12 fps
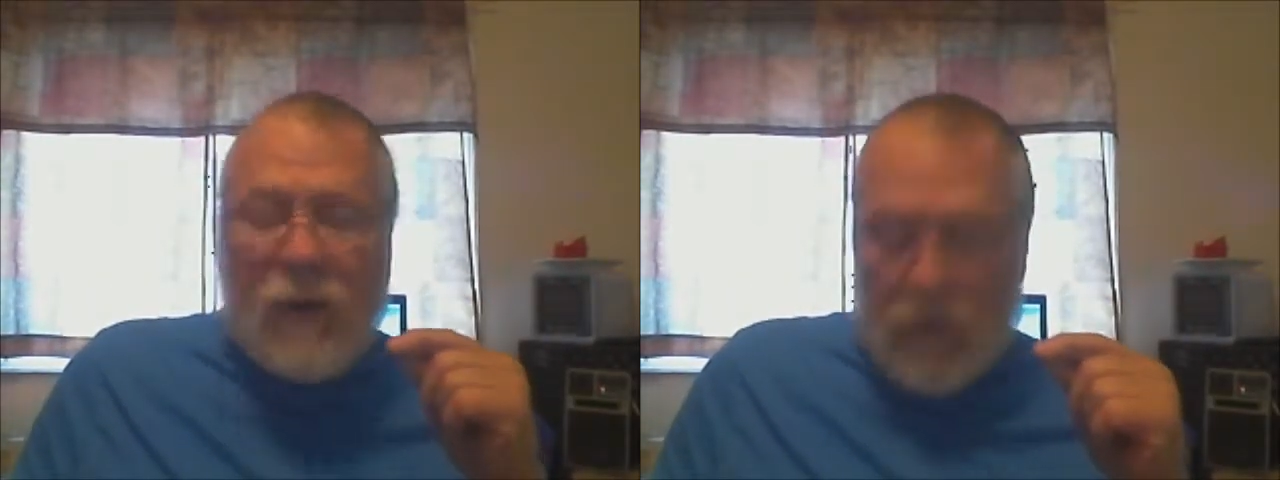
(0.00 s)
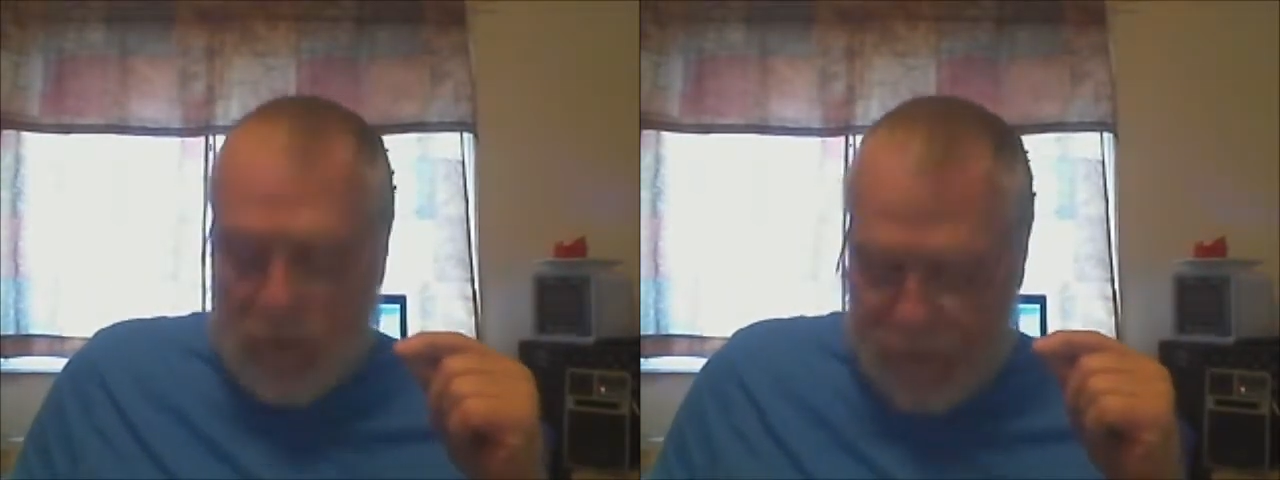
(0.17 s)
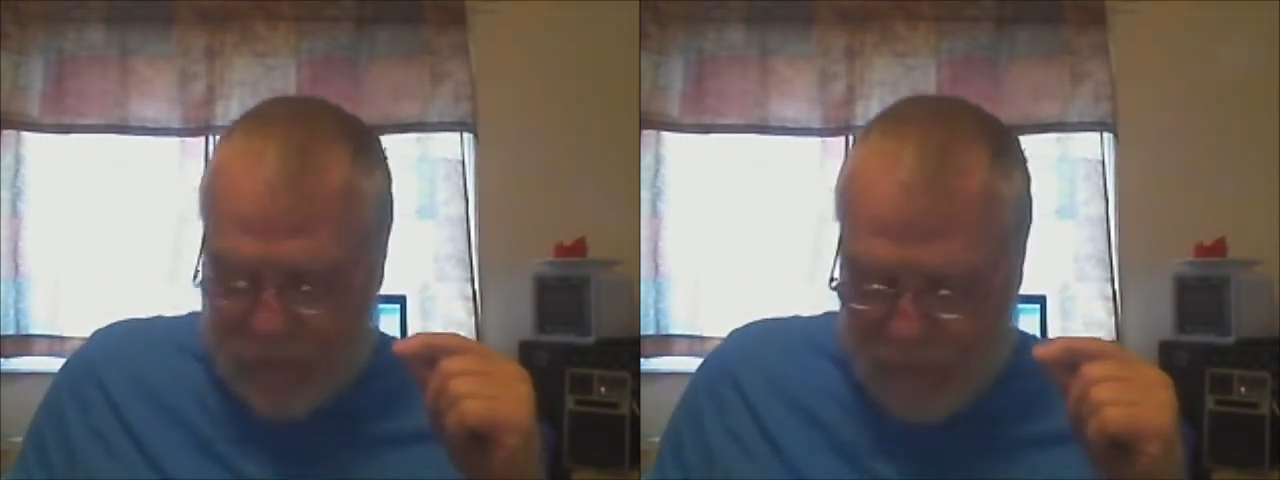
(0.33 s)

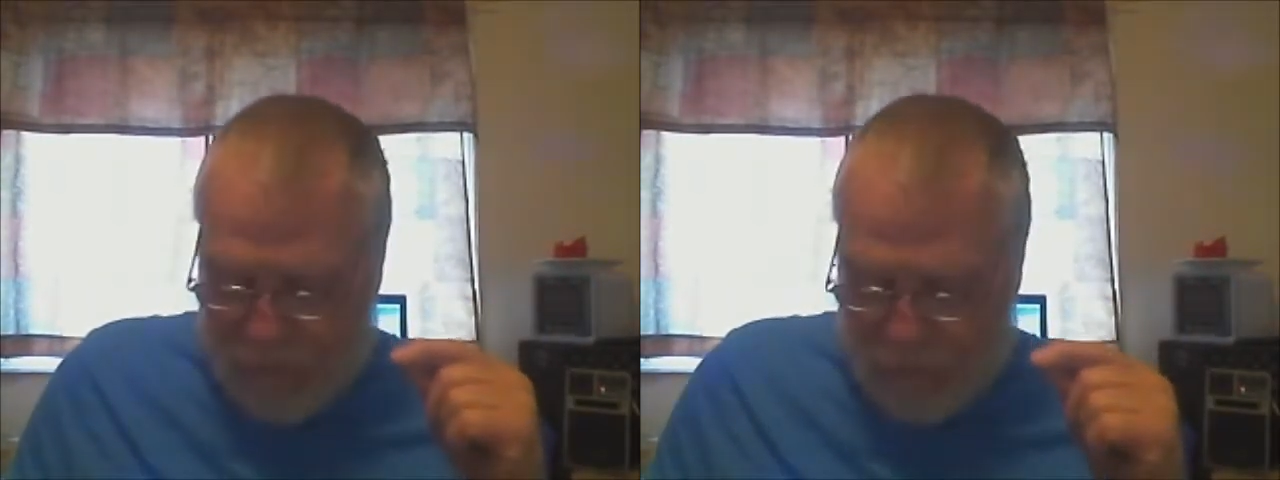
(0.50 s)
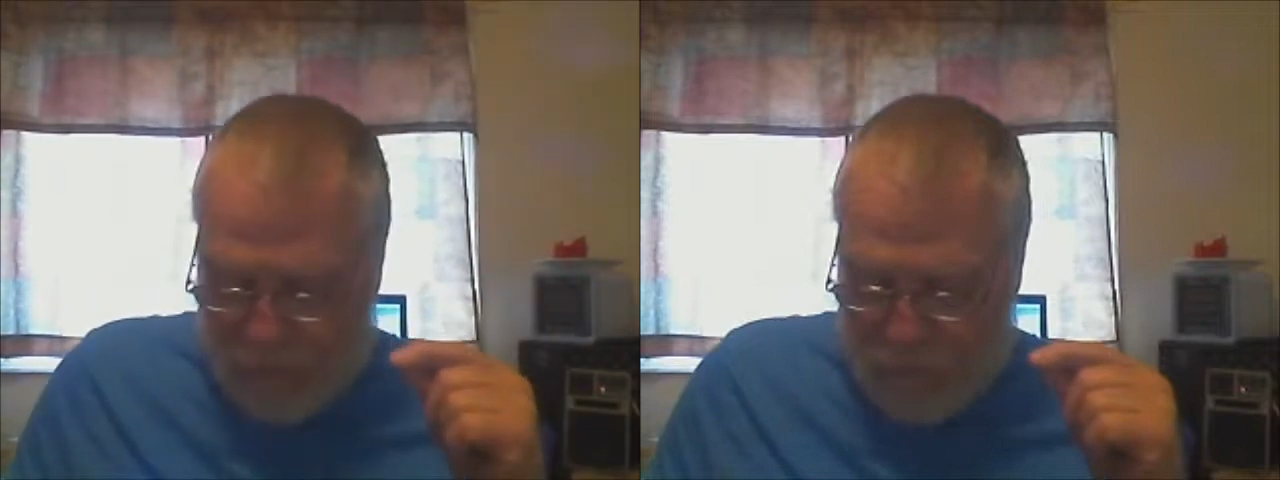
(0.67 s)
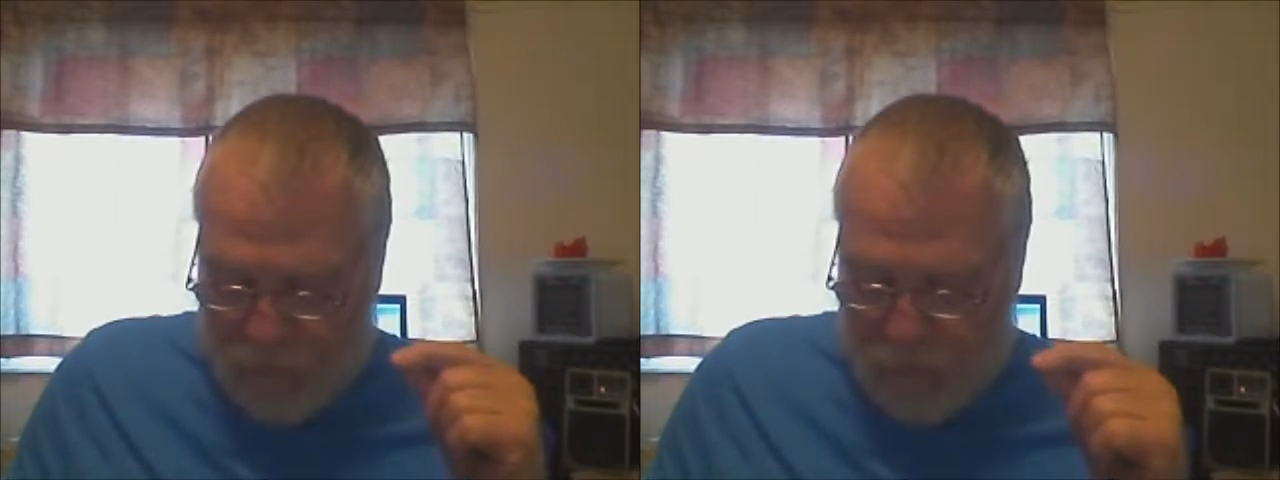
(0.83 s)
let's see,
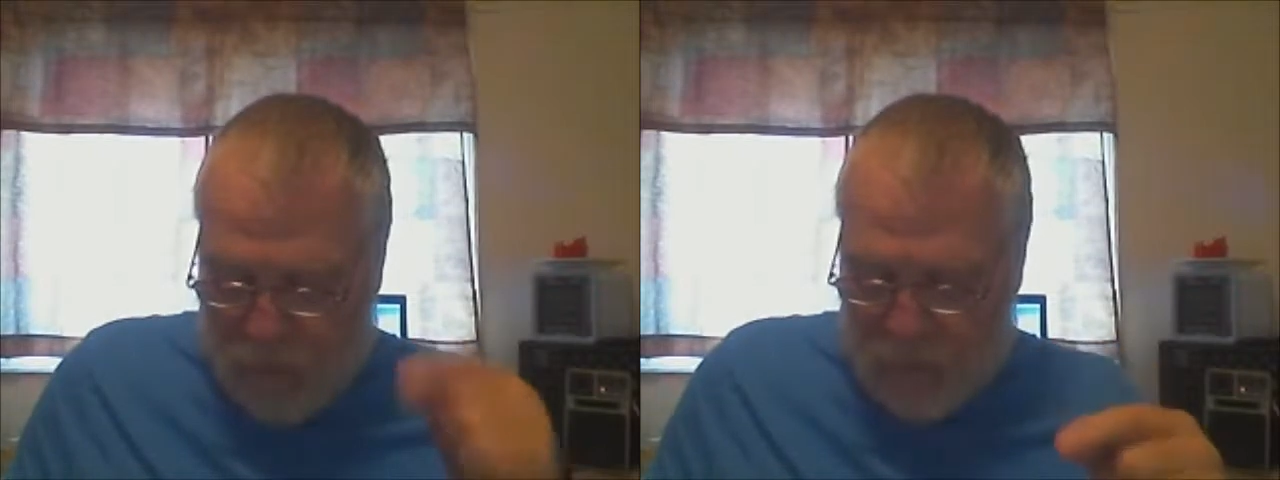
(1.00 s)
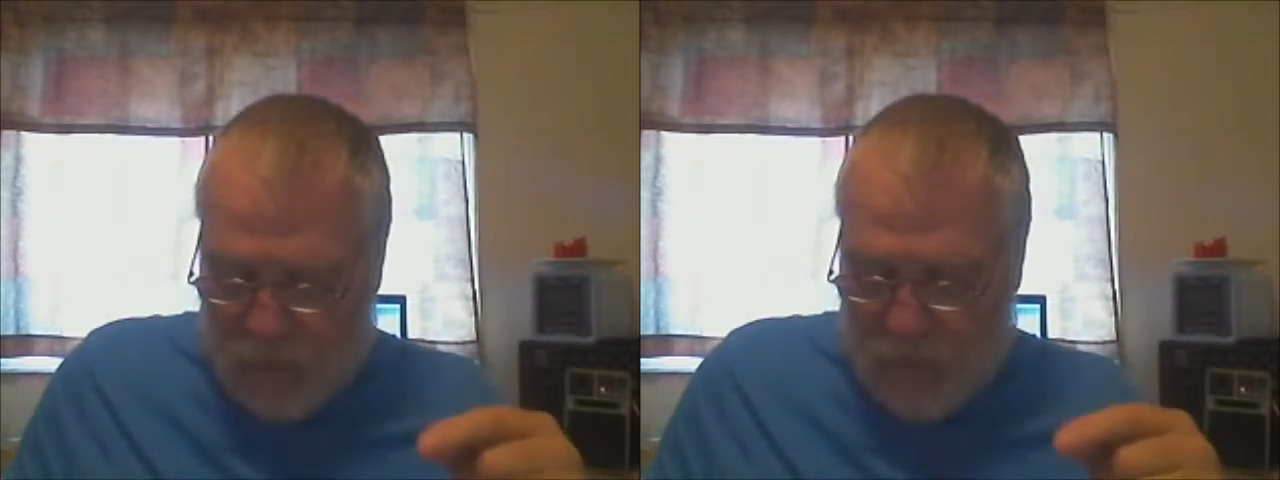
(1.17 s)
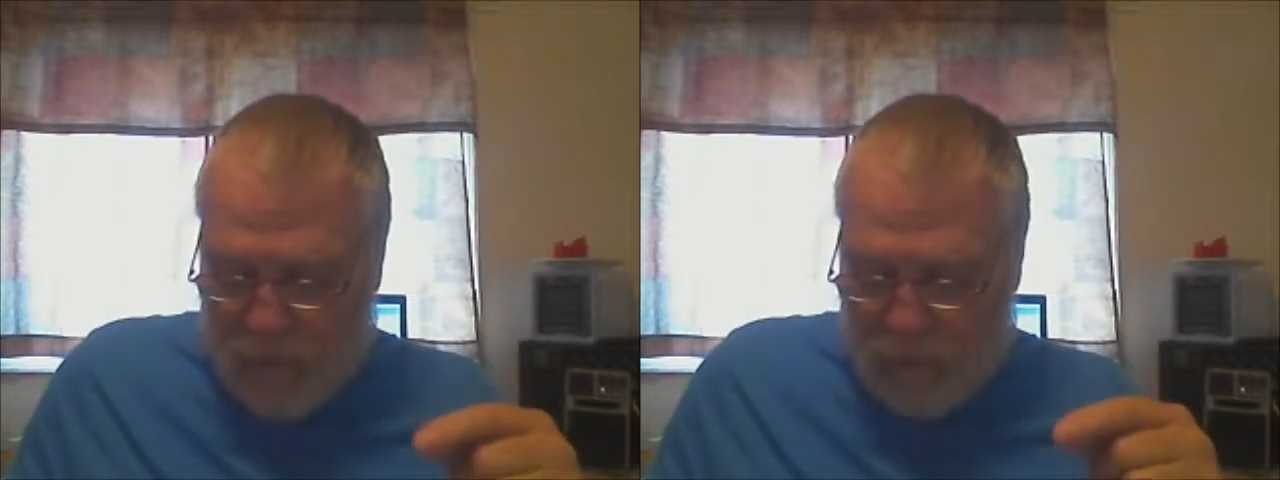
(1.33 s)
which
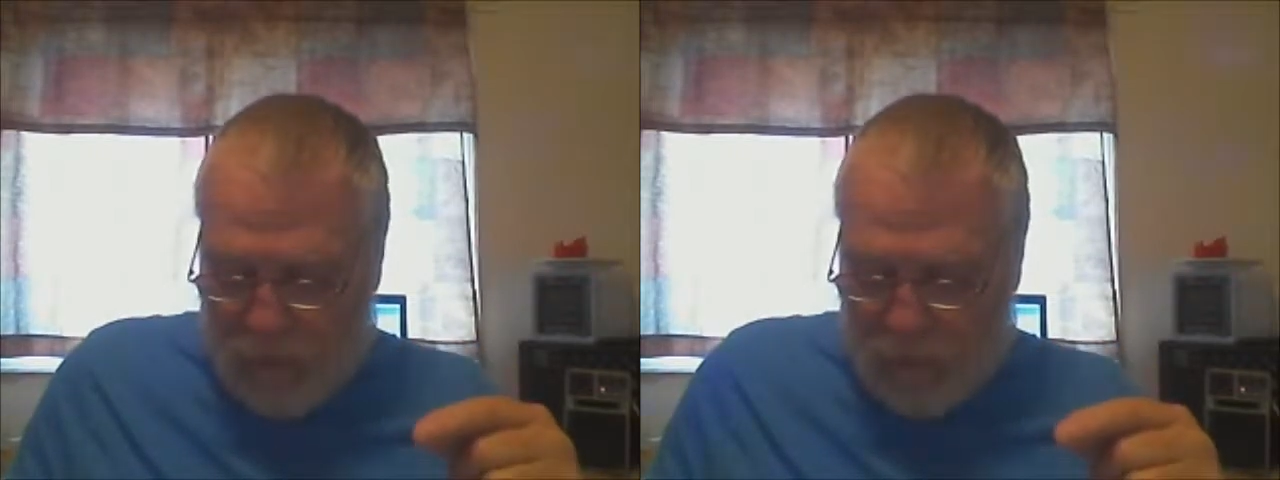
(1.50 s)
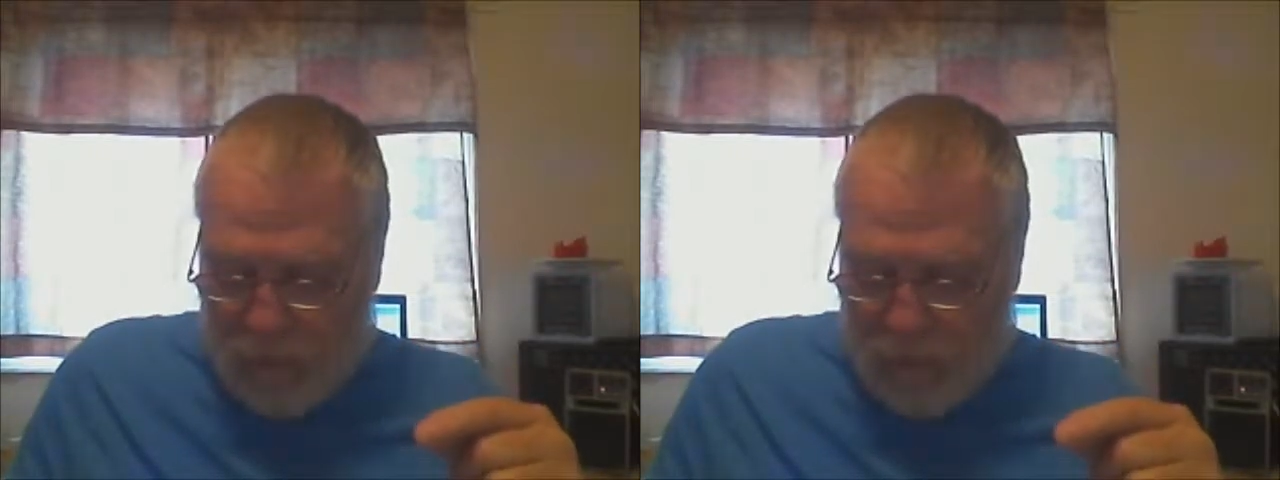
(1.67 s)
were